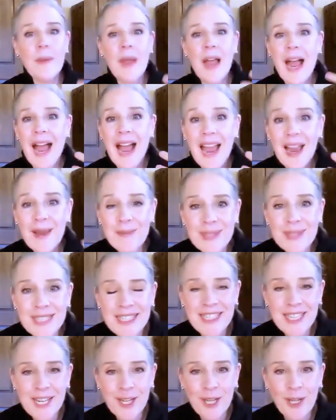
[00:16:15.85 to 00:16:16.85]
I'm
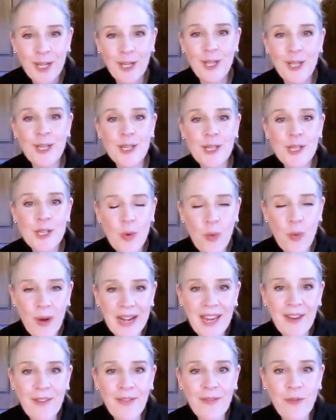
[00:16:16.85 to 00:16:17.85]
still
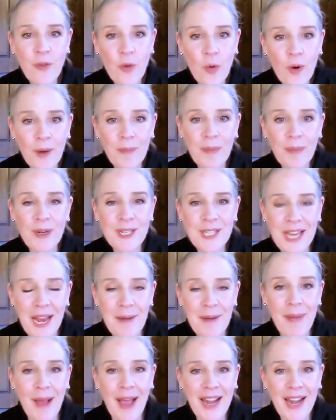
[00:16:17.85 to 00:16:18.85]
twenty-four percent
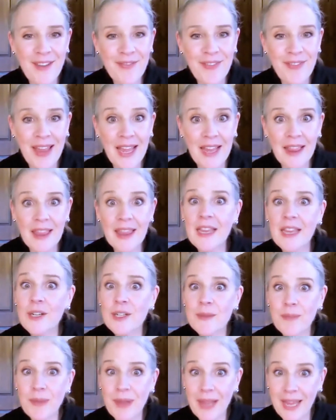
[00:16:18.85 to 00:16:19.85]
body fat. There's
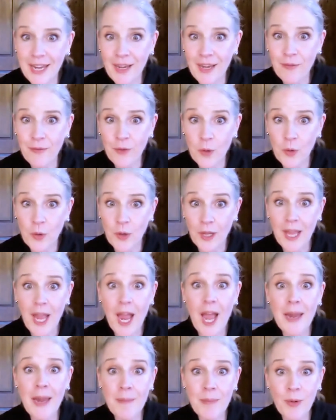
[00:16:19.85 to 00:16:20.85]
plenty mm-hmm. of fuel
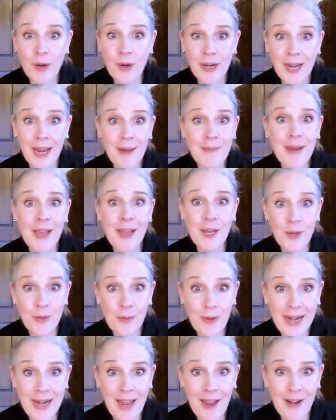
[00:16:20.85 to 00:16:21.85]
on board. I'm not going to
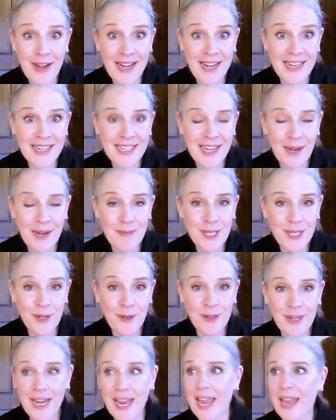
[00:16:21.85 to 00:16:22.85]
run out anytime
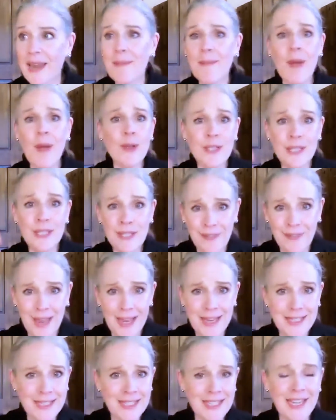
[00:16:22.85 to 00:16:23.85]
soon. And mm-hmm. most of
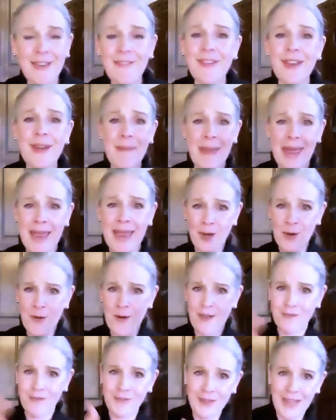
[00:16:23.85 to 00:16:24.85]
us, even men who
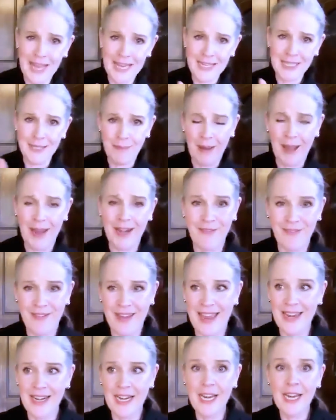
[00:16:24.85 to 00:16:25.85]
have less body
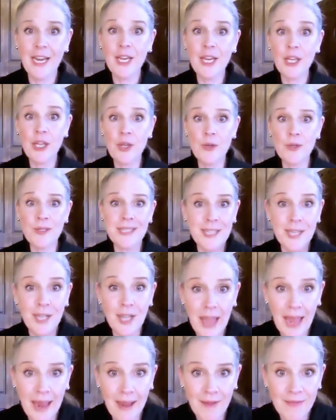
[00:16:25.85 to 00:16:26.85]
fat, you still
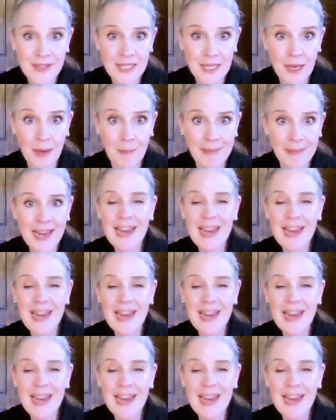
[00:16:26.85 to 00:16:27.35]
have some.